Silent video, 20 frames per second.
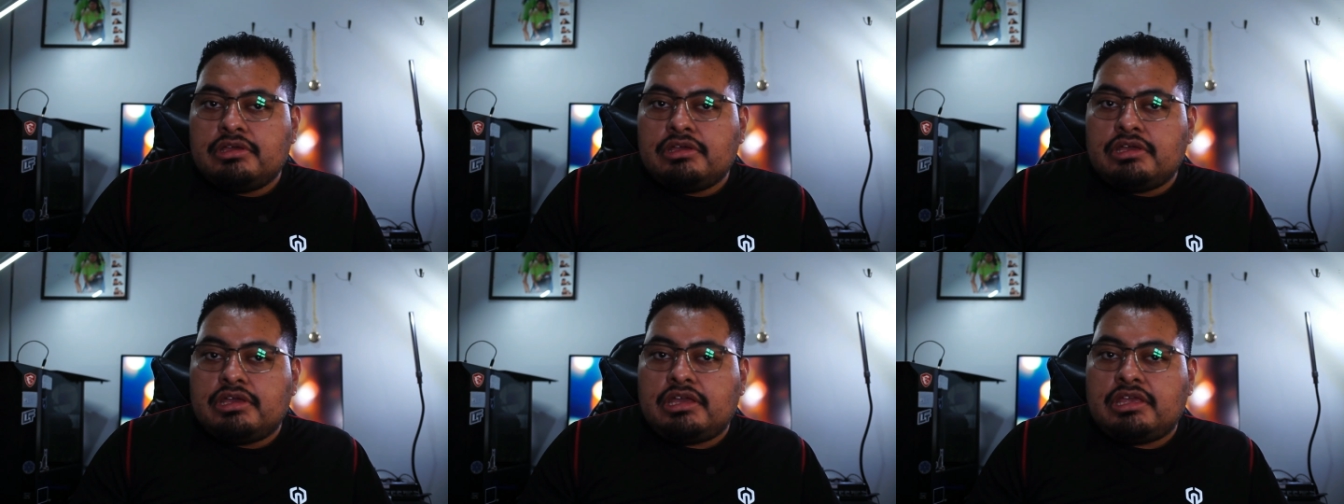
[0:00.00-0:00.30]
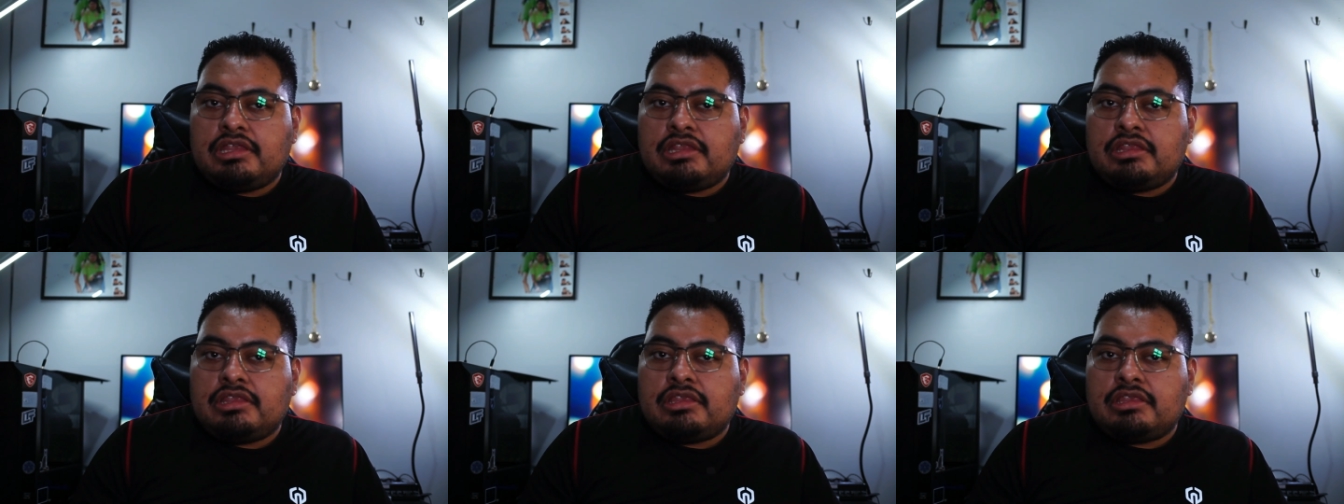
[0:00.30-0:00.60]

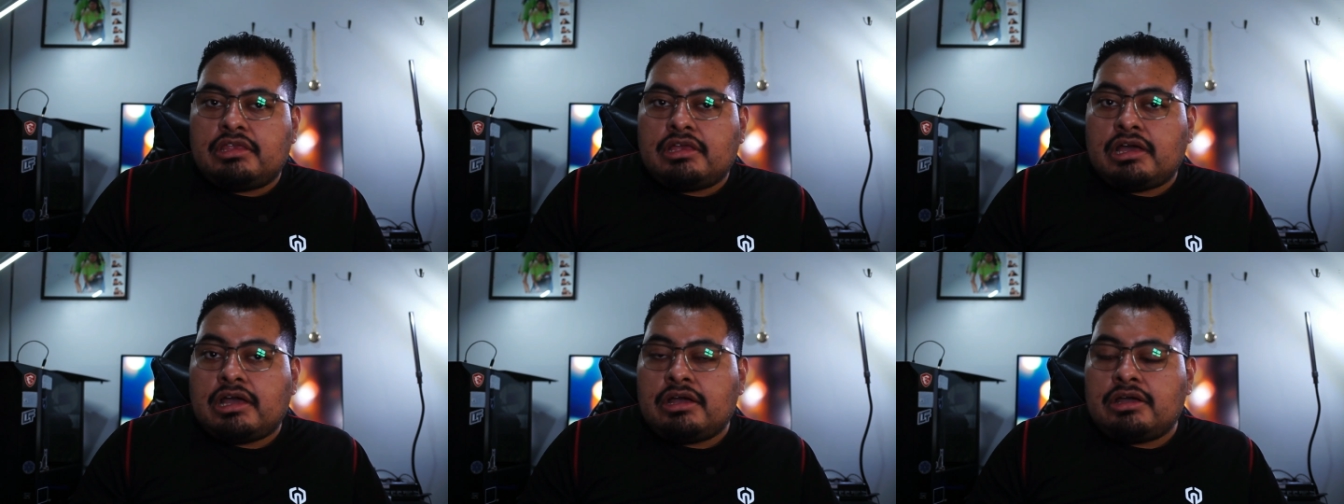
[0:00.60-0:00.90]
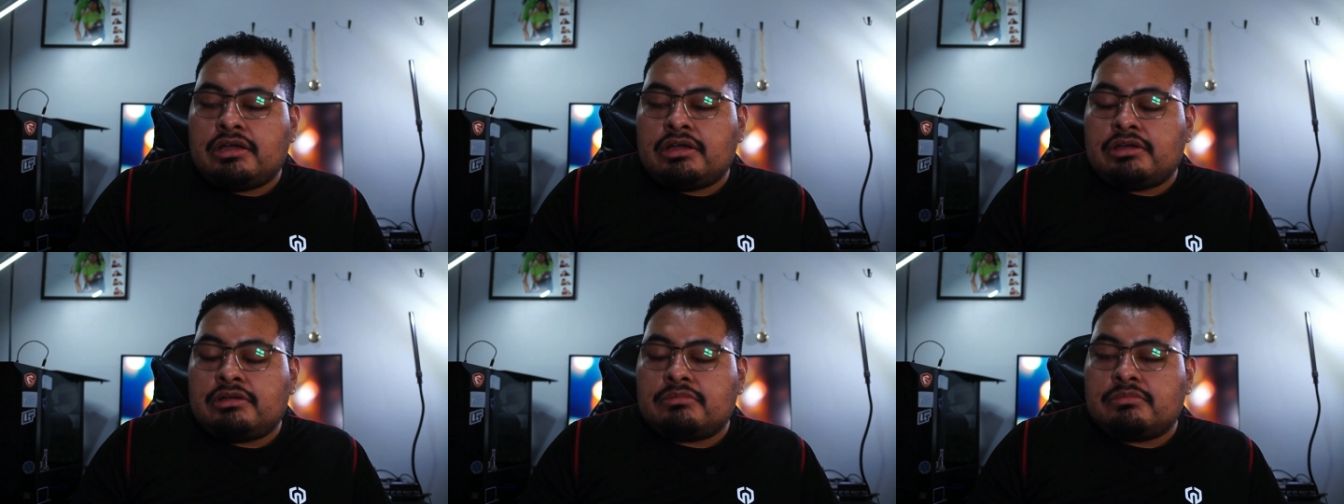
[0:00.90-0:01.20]
and
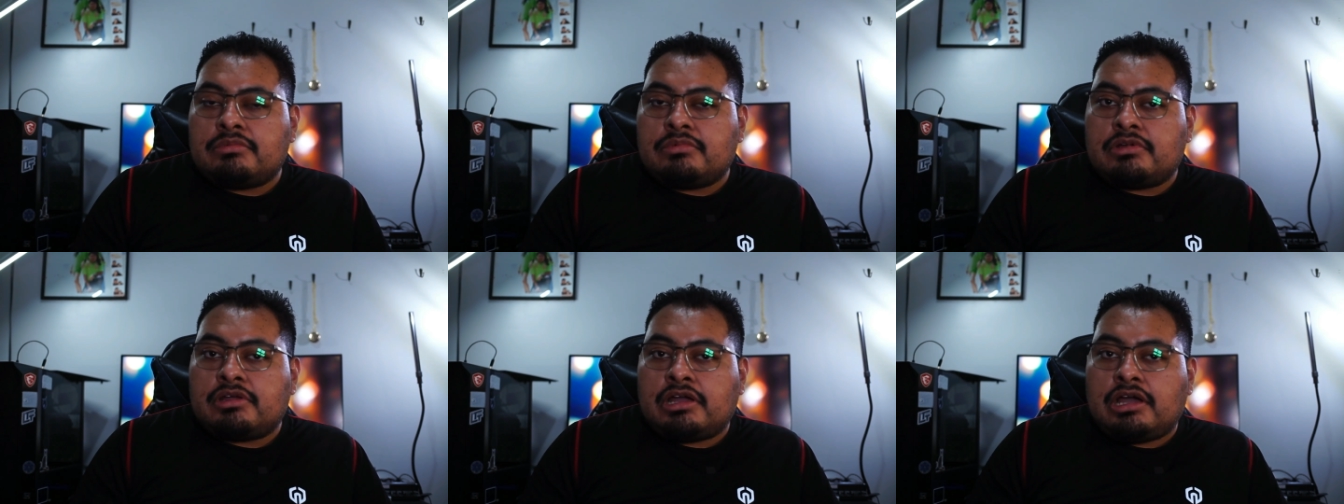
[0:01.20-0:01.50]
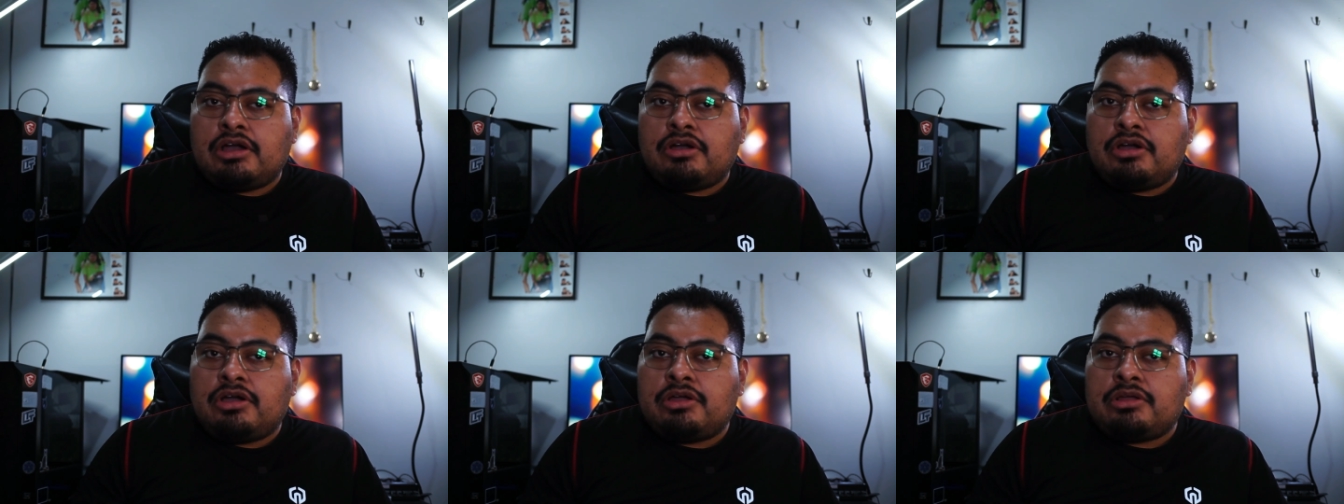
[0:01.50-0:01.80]
how,
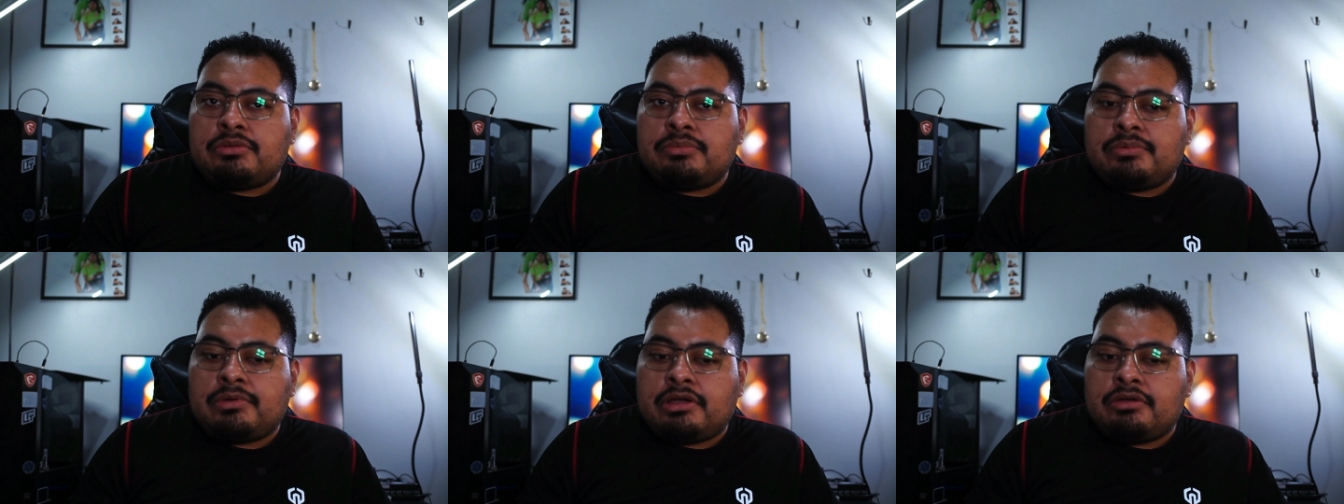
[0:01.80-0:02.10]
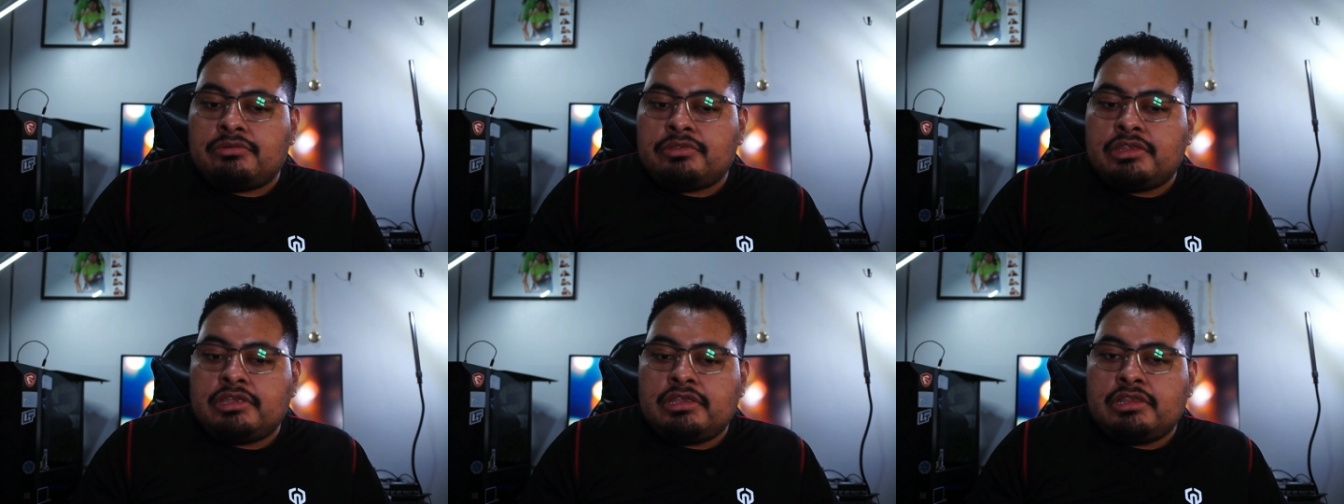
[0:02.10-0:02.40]
how I
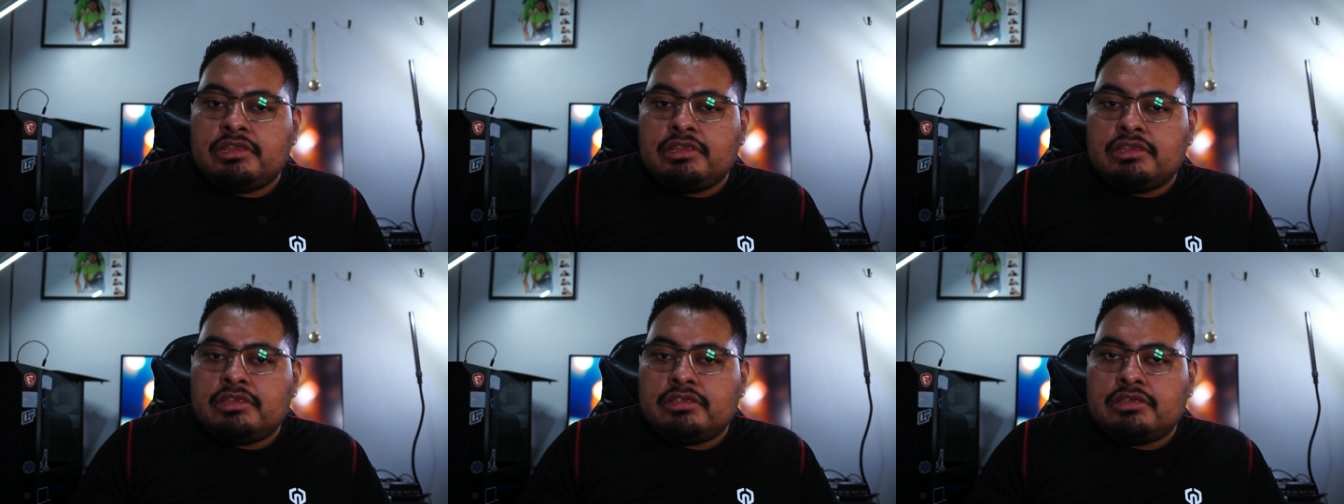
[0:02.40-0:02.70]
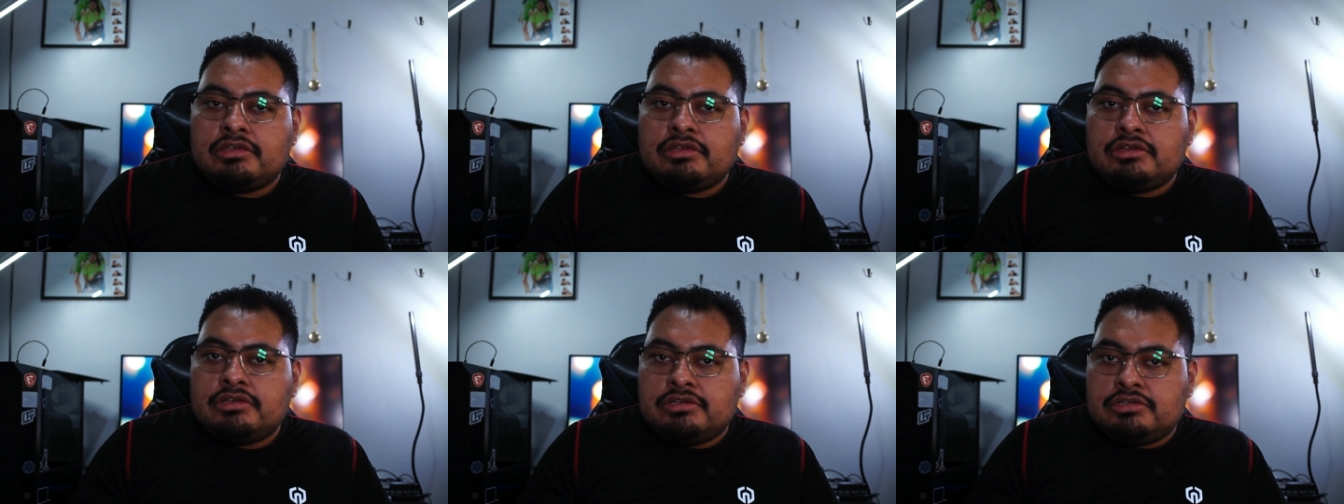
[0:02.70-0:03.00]
found it.
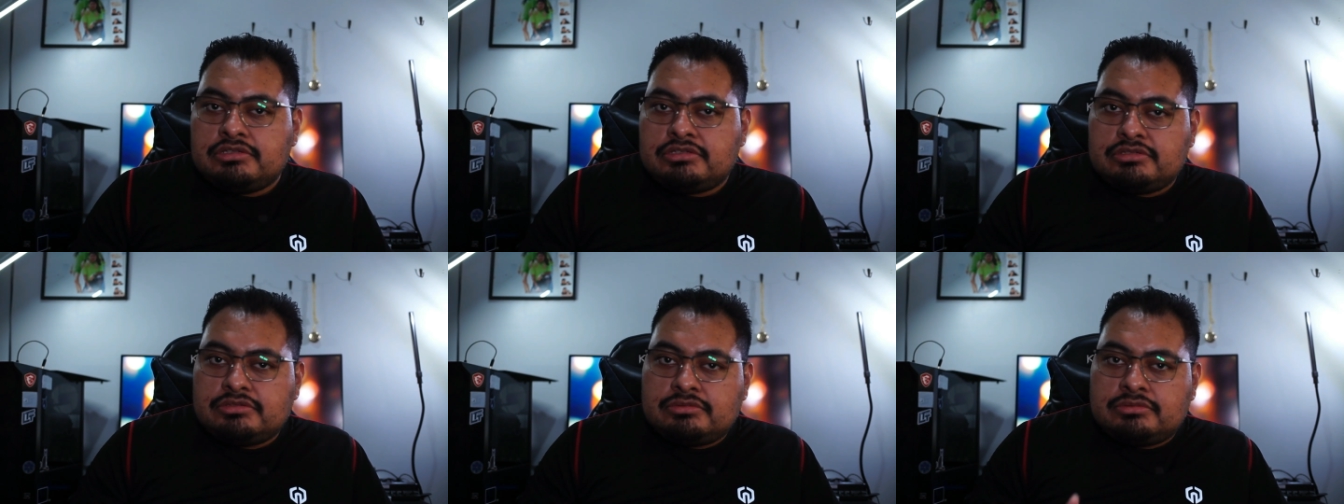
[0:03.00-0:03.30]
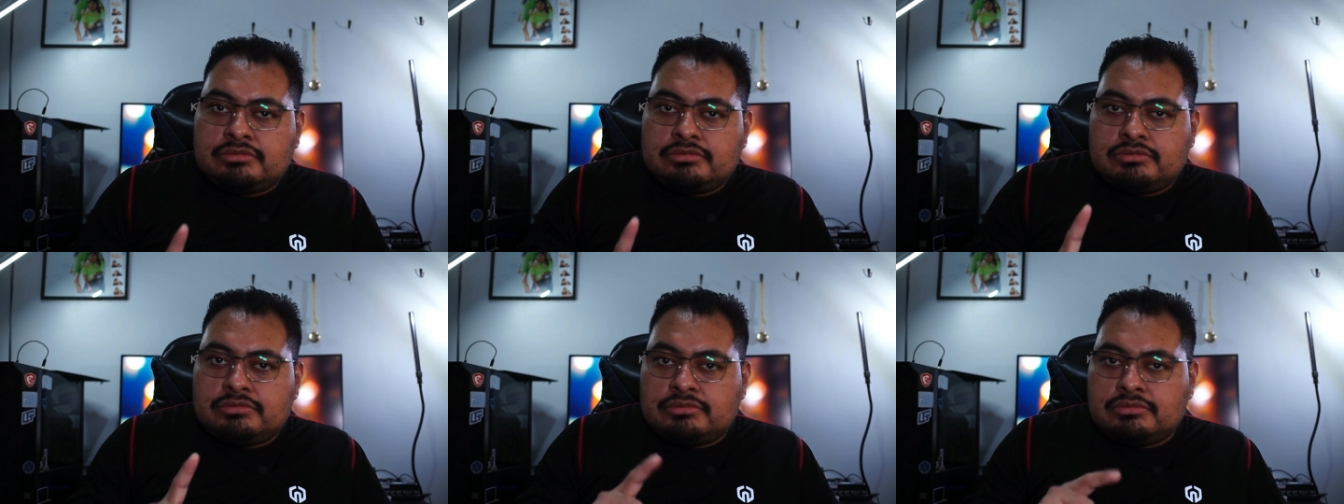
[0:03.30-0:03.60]

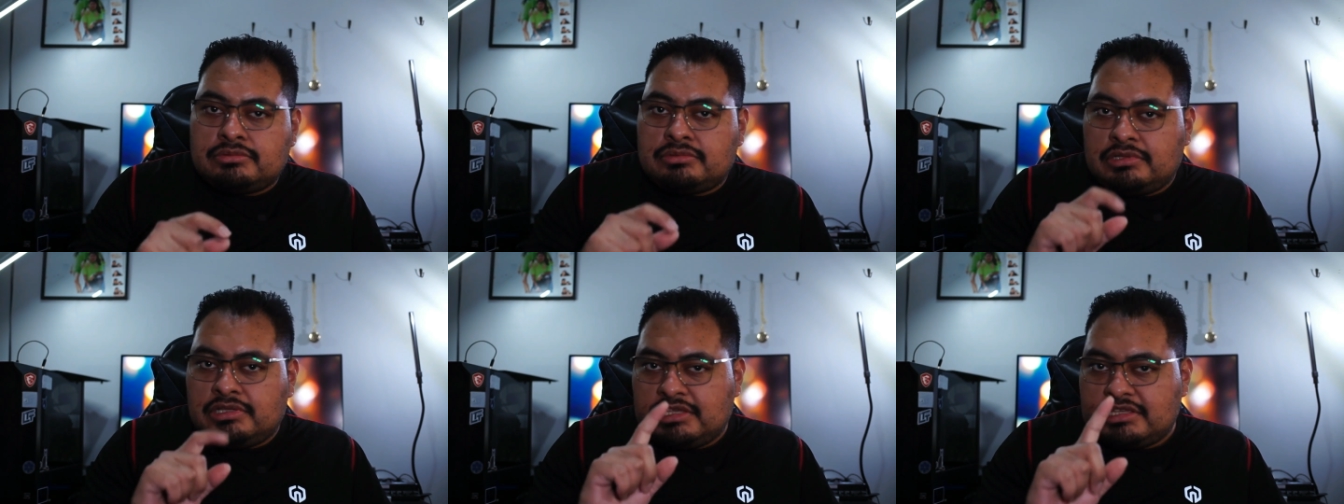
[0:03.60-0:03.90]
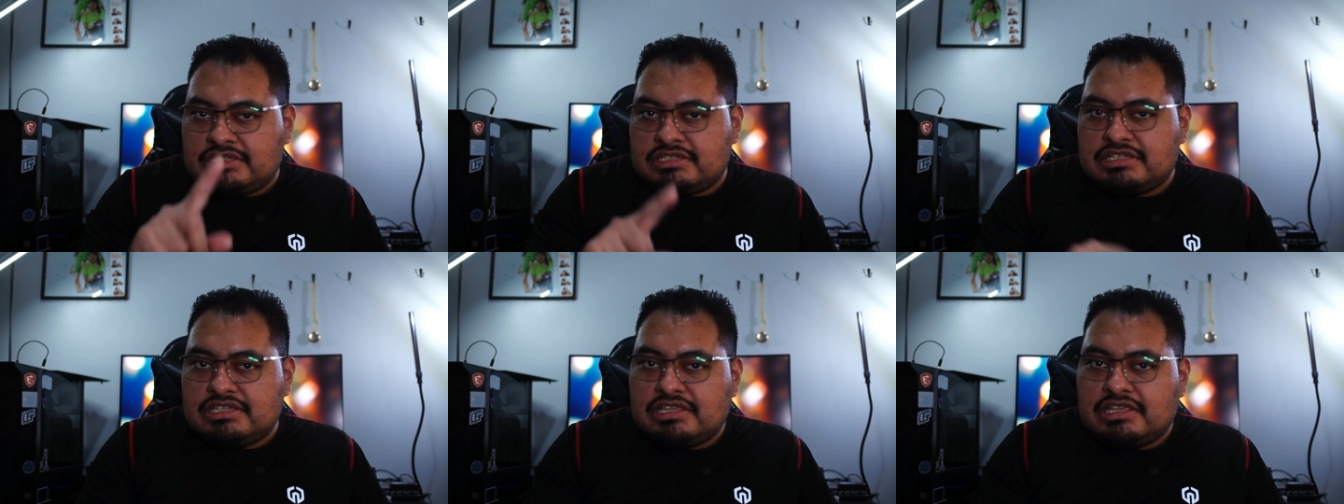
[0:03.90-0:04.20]
So
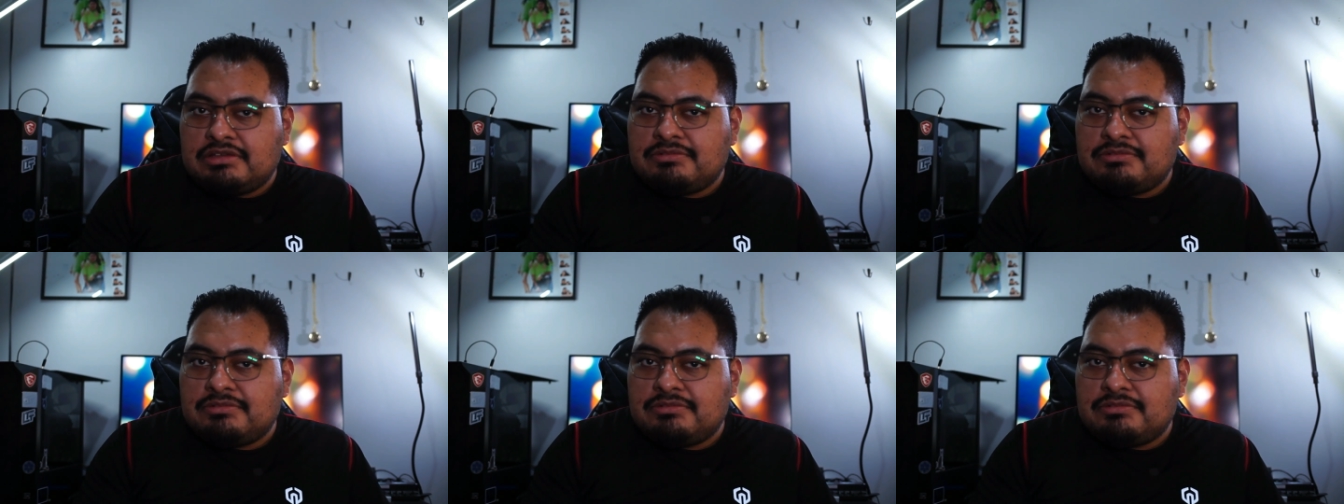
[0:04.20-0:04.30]
let's see that